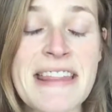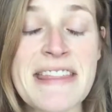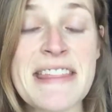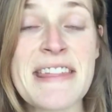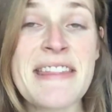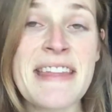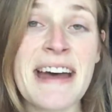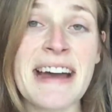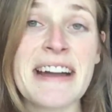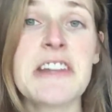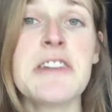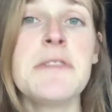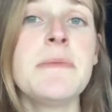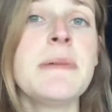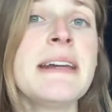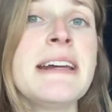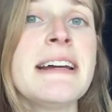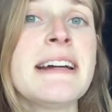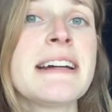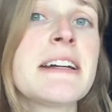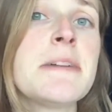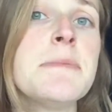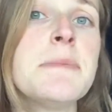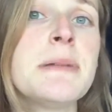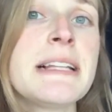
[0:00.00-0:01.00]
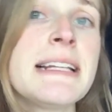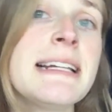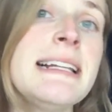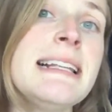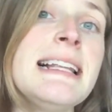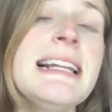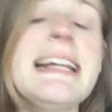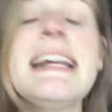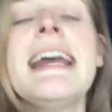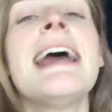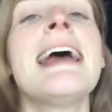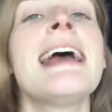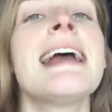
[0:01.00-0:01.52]
then that could be a
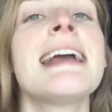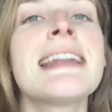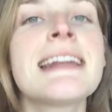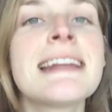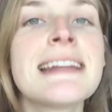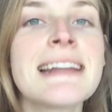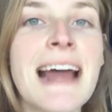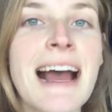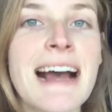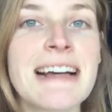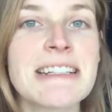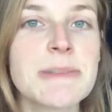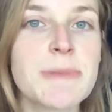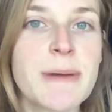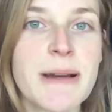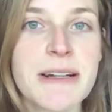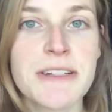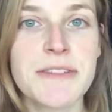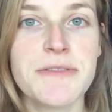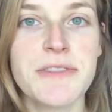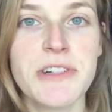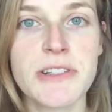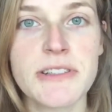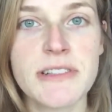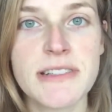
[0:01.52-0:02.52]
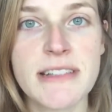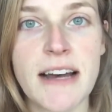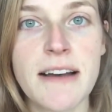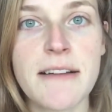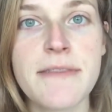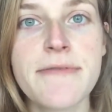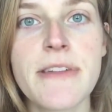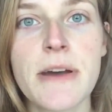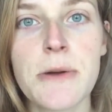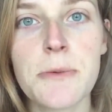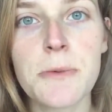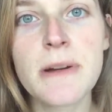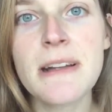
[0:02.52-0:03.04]
completely hidden aspect of
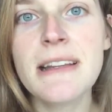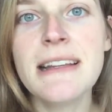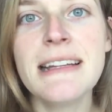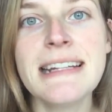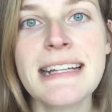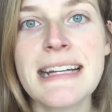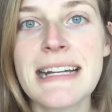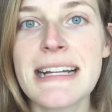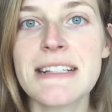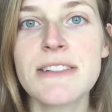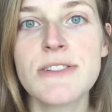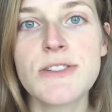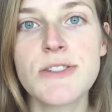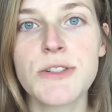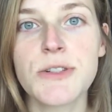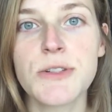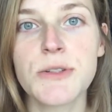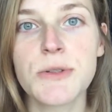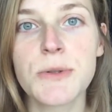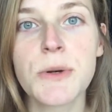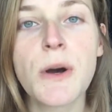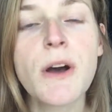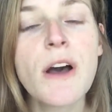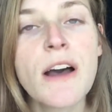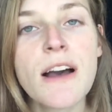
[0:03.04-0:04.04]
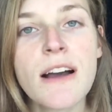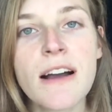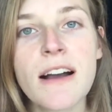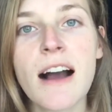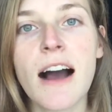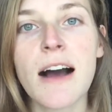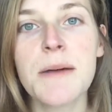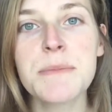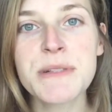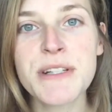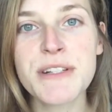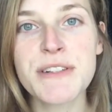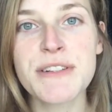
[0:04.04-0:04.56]
yourself that really needs to
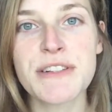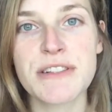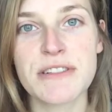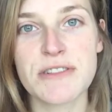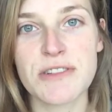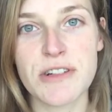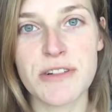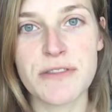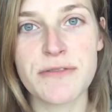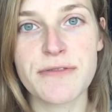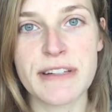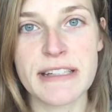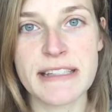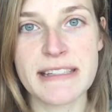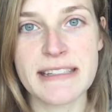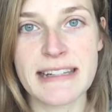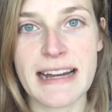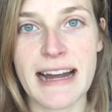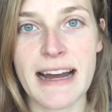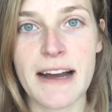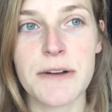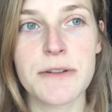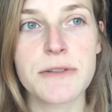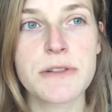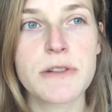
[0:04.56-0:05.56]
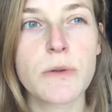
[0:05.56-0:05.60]
come to the surface now.